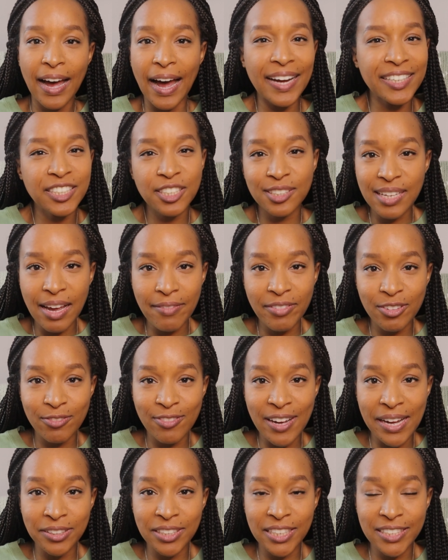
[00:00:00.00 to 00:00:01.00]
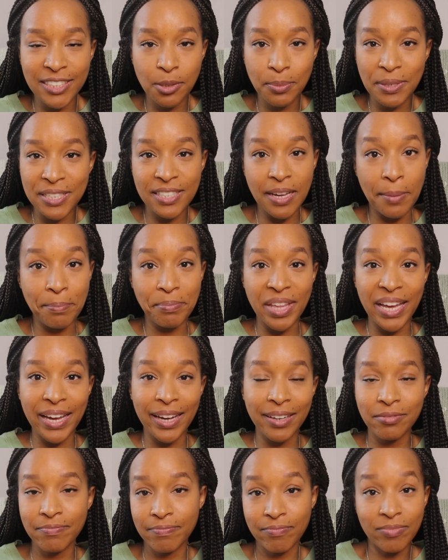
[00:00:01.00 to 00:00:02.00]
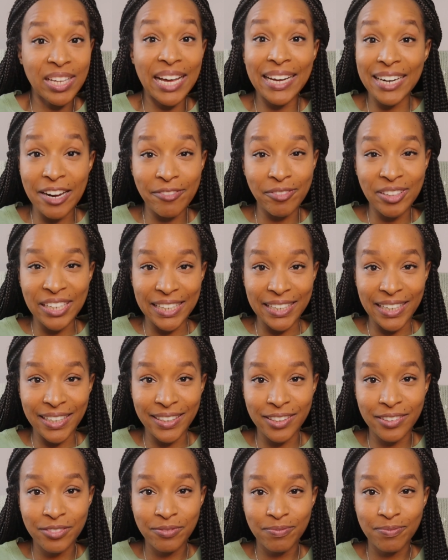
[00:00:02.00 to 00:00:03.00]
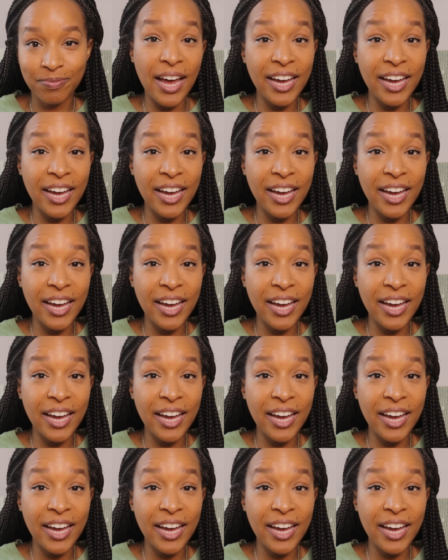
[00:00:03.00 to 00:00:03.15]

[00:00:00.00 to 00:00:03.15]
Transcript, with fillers: I just haven't found it to be something that I've needed.